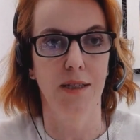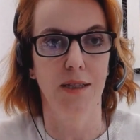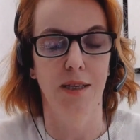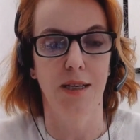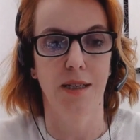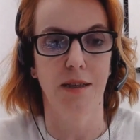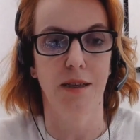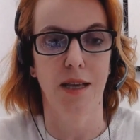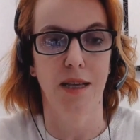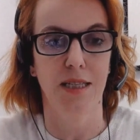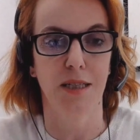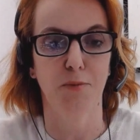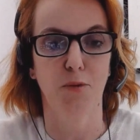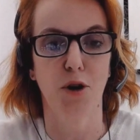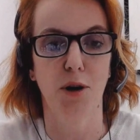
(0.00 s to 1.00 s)
there's
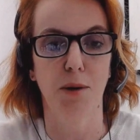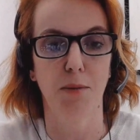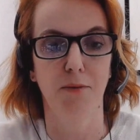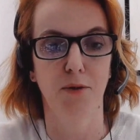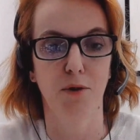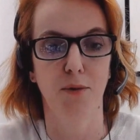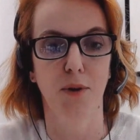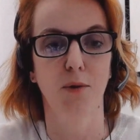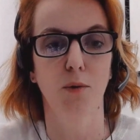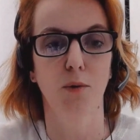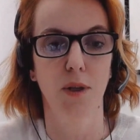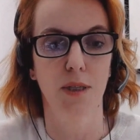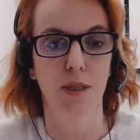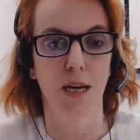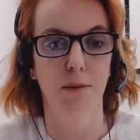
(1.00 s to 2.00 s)
this program involving all
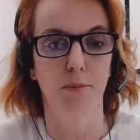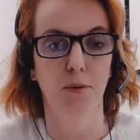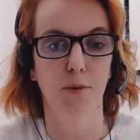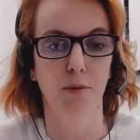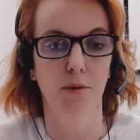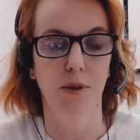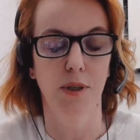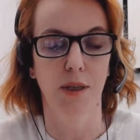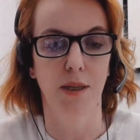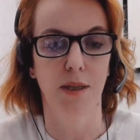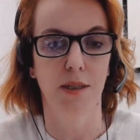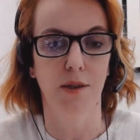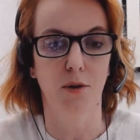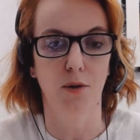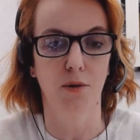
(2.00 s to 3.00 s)
these airports, and it's
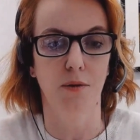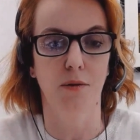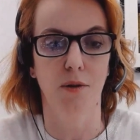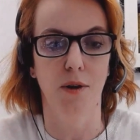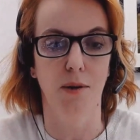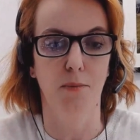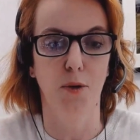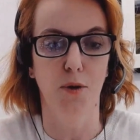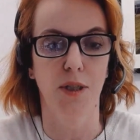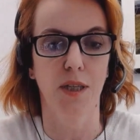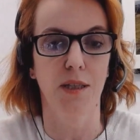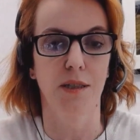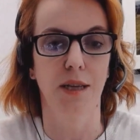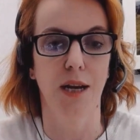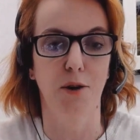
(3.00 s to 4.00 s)
got a body
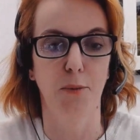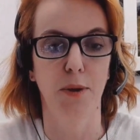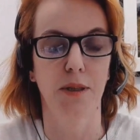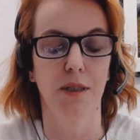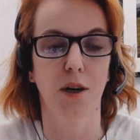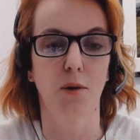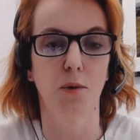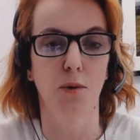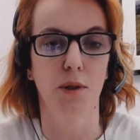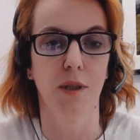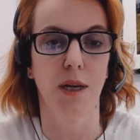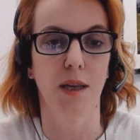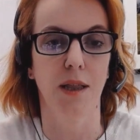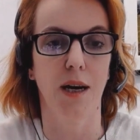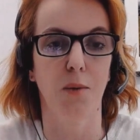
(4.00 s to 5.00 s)
that's helping to
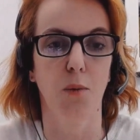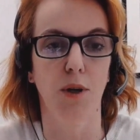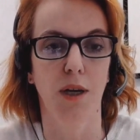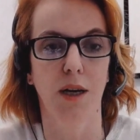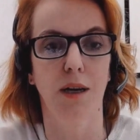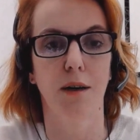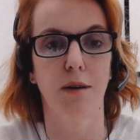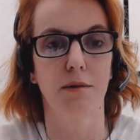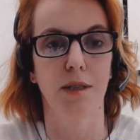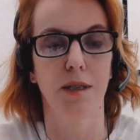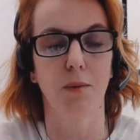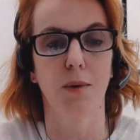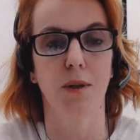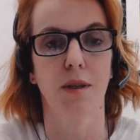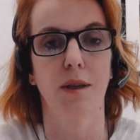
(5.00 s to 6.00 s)
coordinate that, working closely
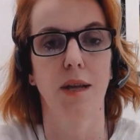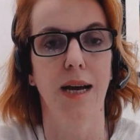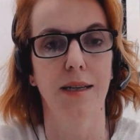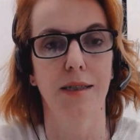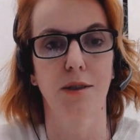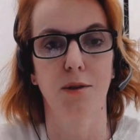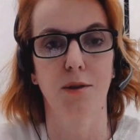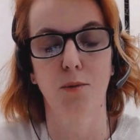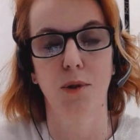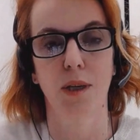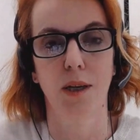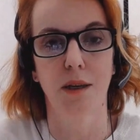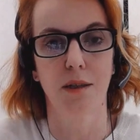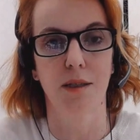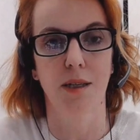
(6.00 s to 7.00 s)
with NATS and all the
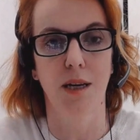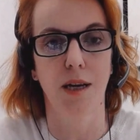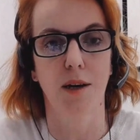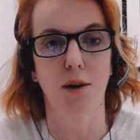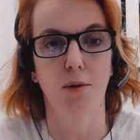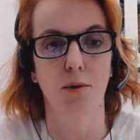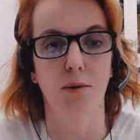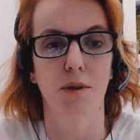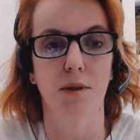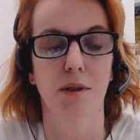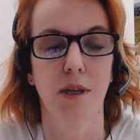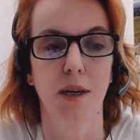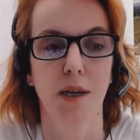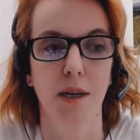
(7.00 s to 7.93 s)
other stakeholders.